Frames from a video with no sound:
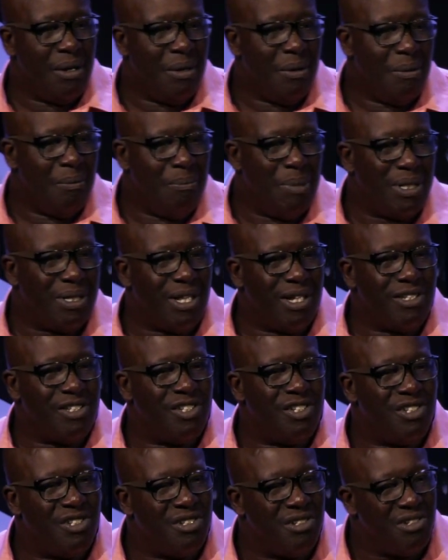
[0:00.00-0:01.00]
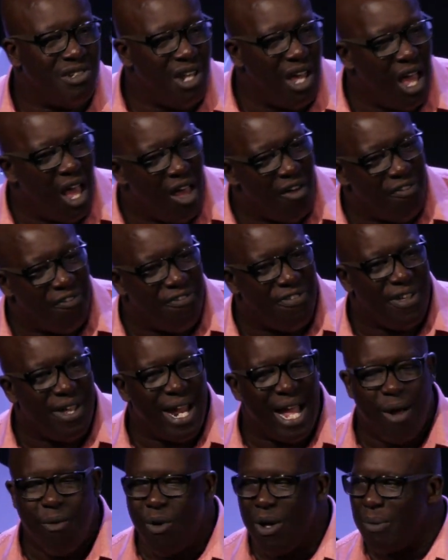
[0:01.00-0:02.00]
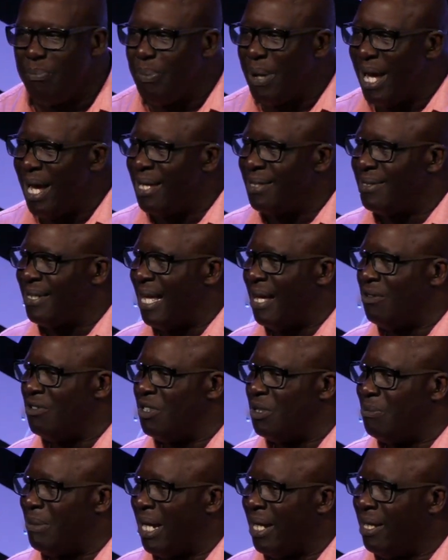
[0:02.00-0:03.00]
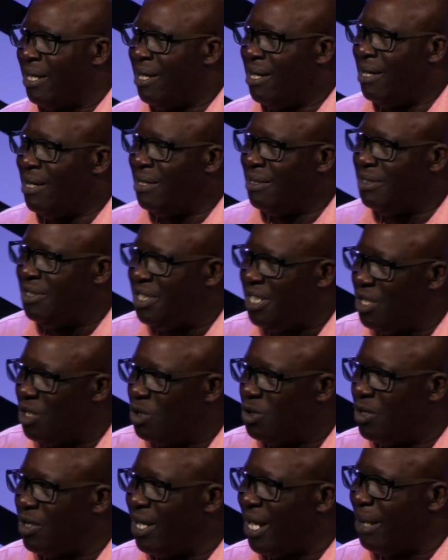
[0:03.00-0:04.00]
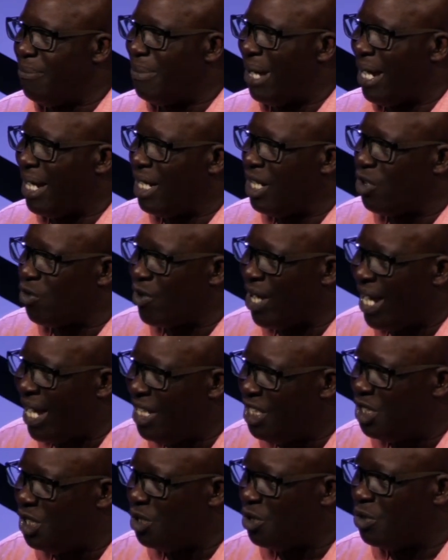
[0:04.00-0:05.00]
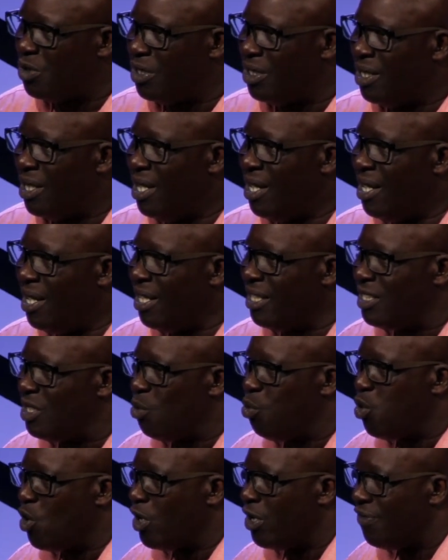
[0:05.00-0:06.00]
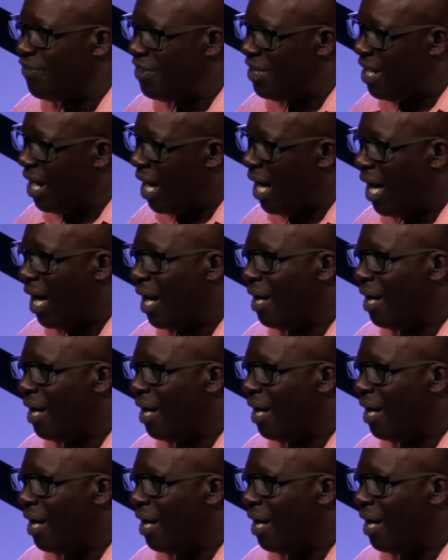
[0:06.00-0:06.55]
But the stuff that I want to pass down to my children and my grandchildren is the Word of God.